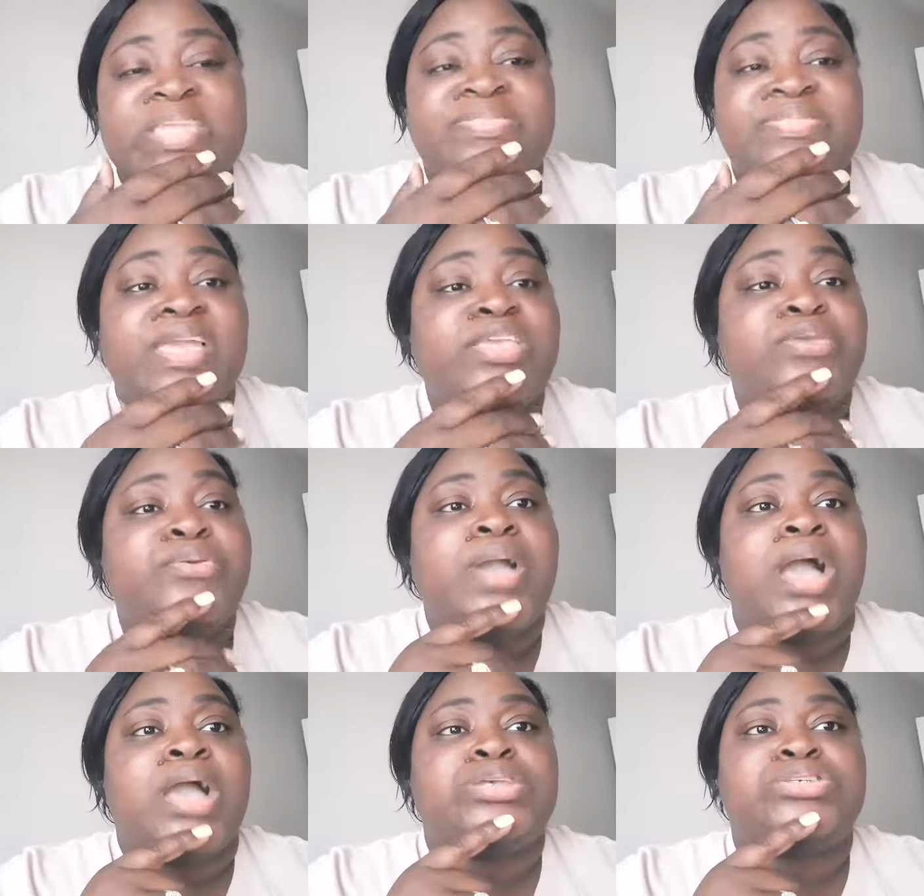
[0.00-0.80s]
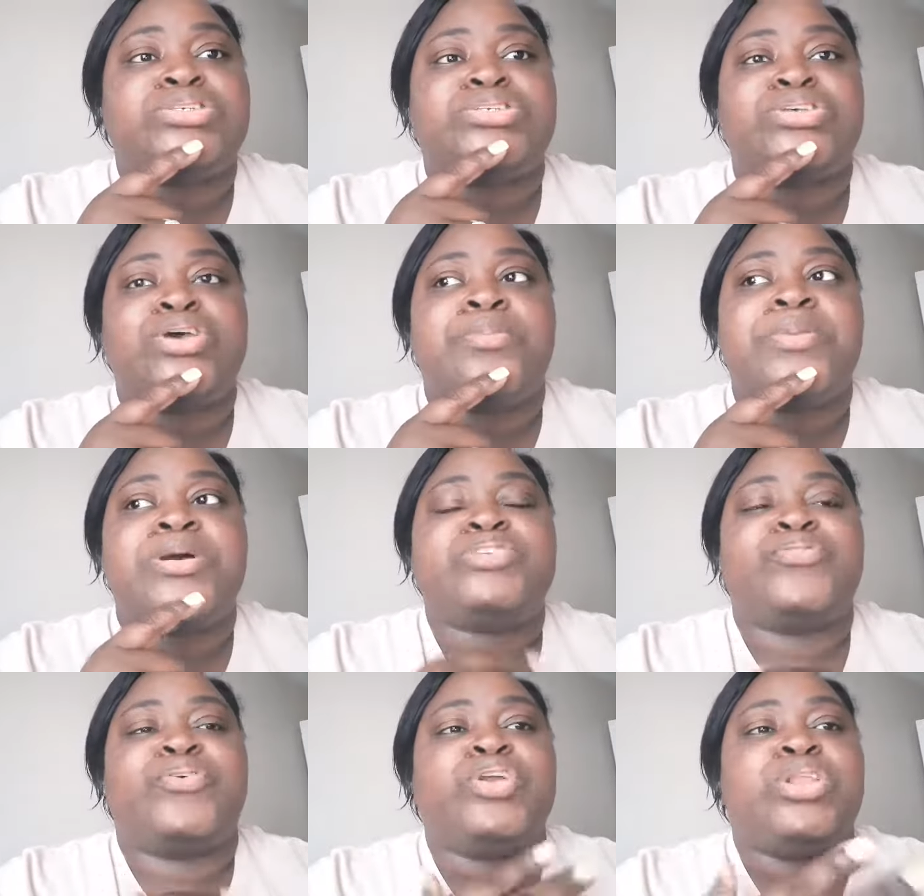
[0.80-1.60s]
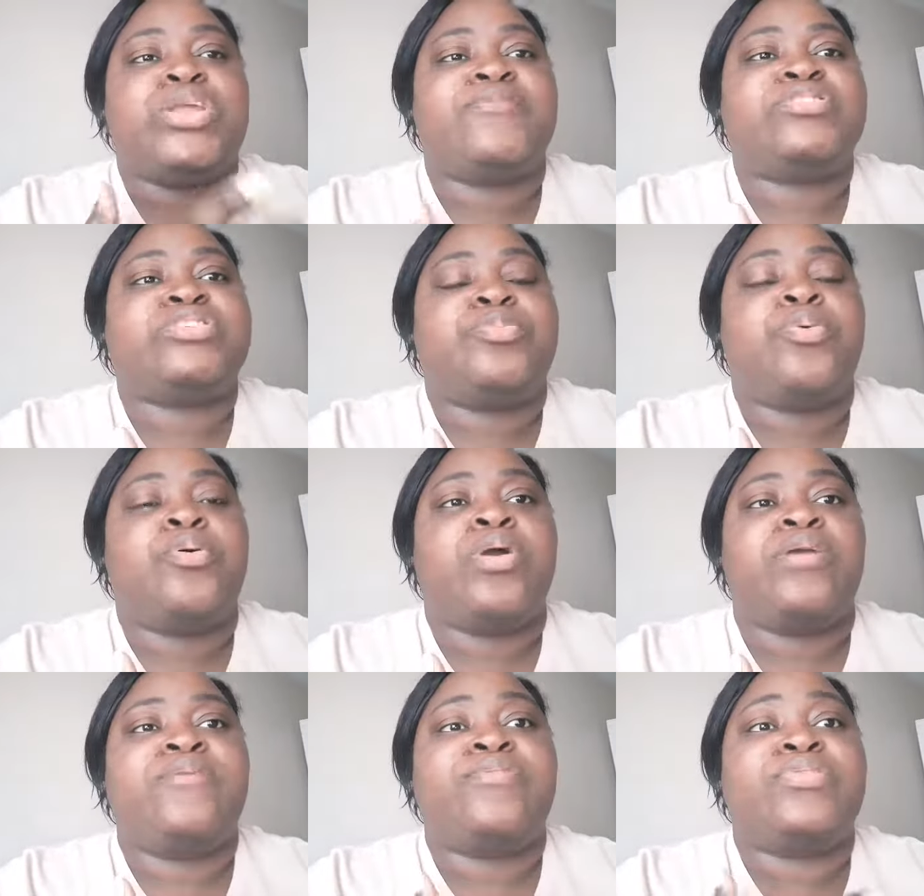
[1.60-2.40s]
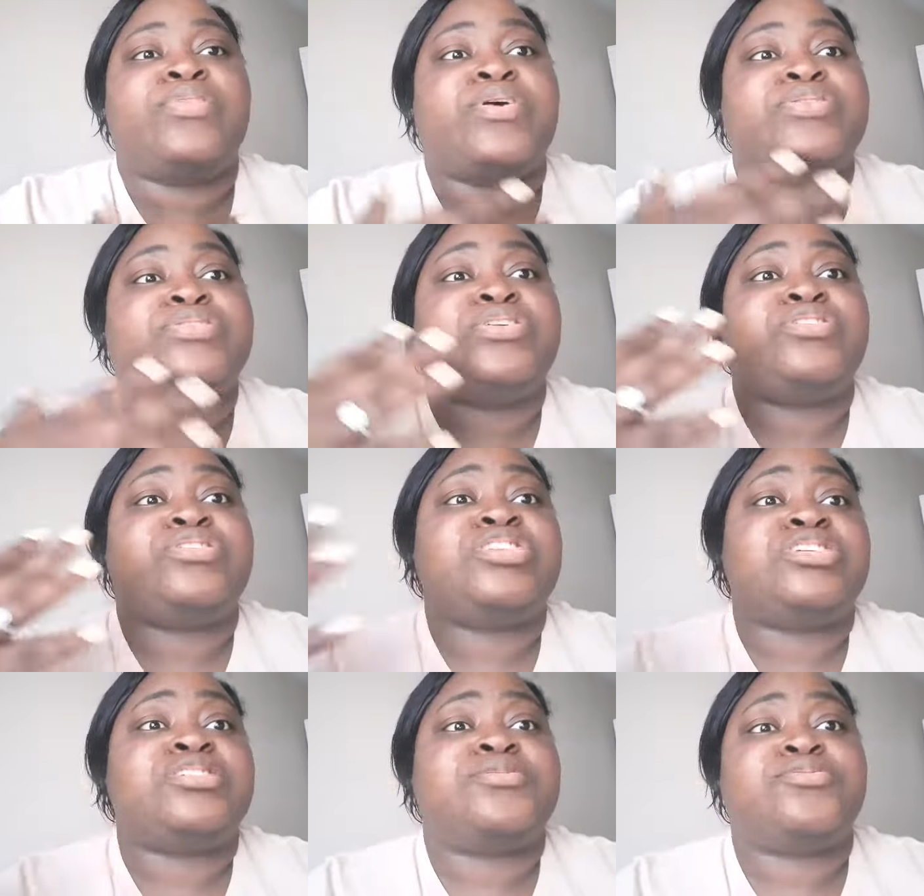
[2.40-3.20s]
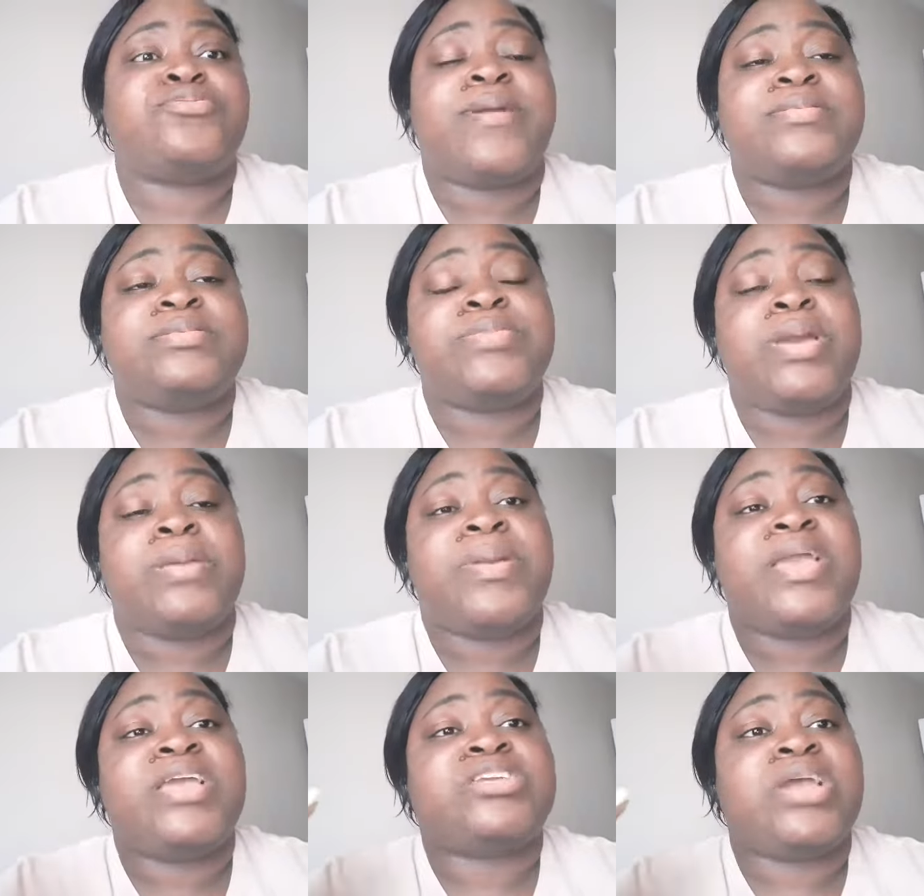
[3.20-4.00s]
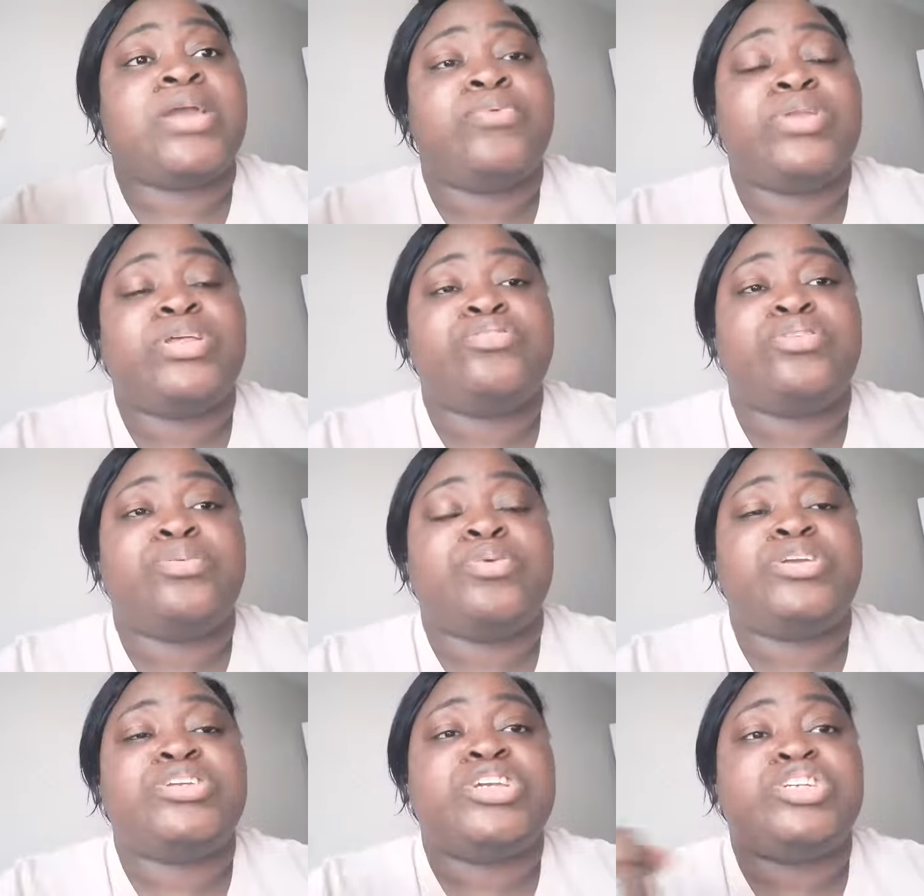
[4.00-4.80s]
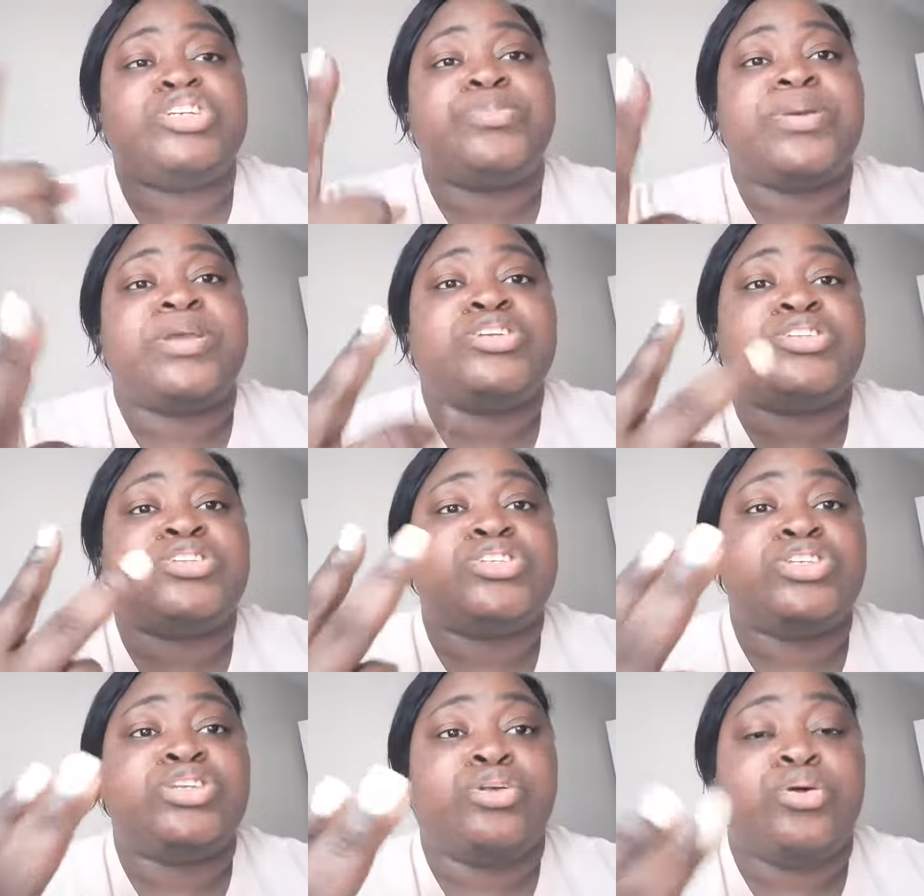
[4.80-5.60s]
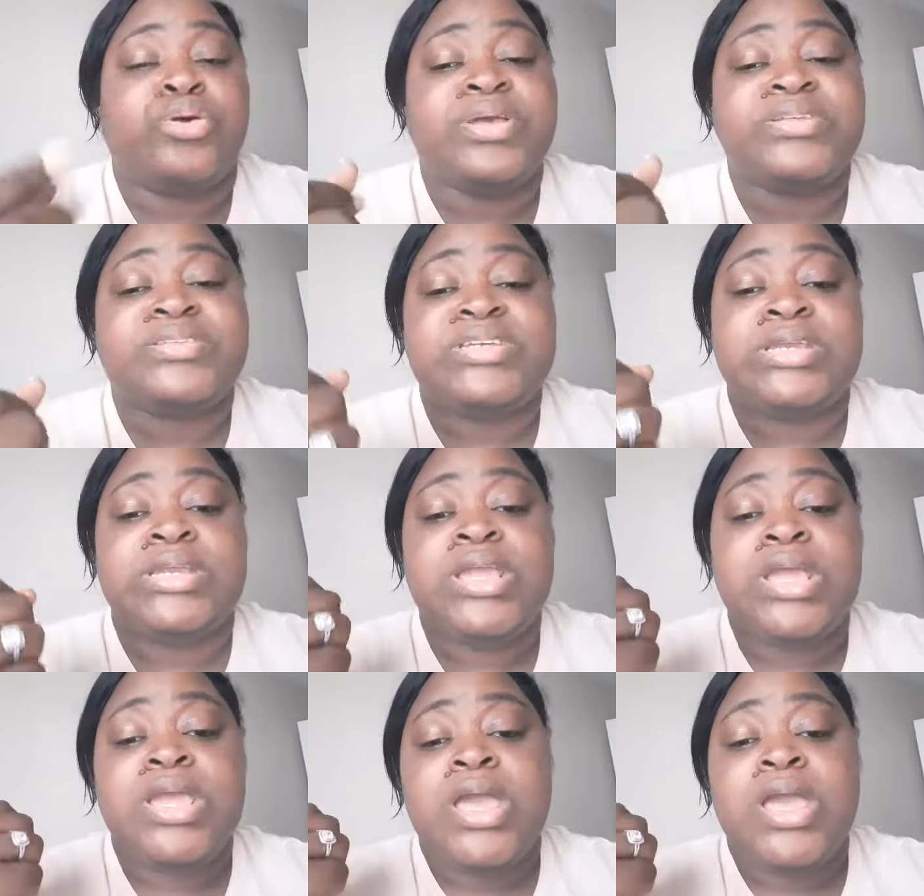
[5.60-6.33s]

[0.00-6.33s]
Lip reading: thank you guys so much for your love and support. For those that are still subscribed to my page, I really do appreciate your patience and your loyalty.